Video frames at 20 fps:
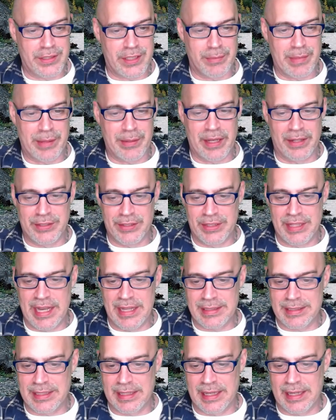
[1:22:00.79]
So maybe I'll do
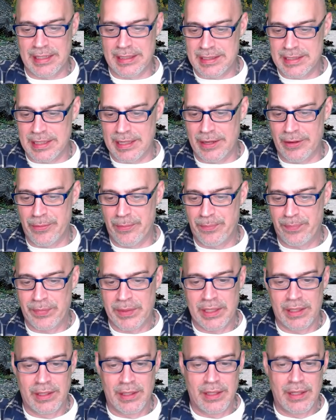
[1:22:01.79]
that tonight. So
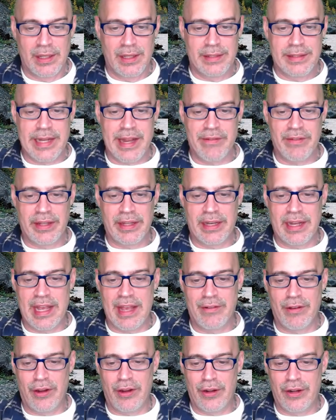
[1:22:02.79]
definitely going to
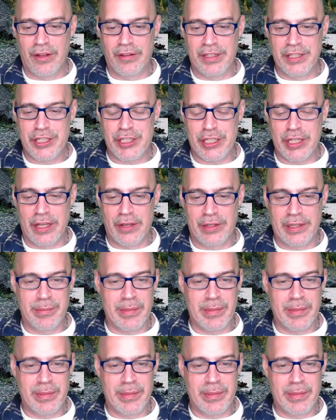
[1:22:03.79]
early show.